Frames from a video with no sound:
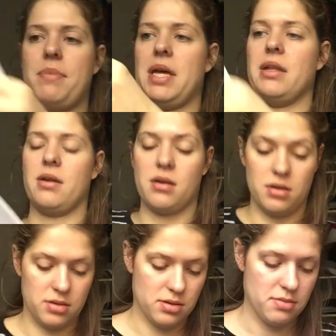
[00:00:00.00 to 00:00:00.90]
by their
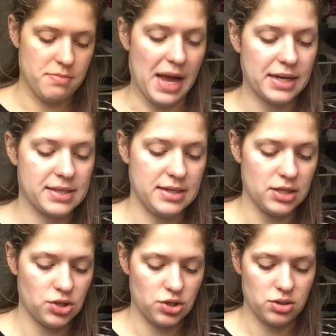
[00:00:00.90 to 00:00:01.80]

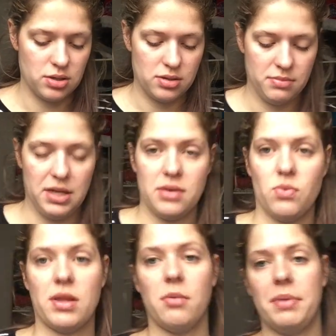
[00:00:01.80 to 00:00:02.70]
backstitch. I mean,
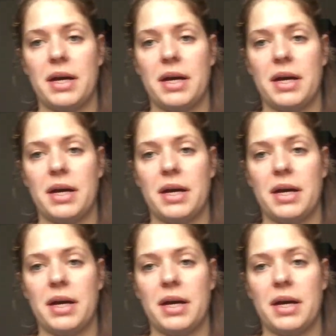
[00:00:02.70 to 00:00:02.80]
without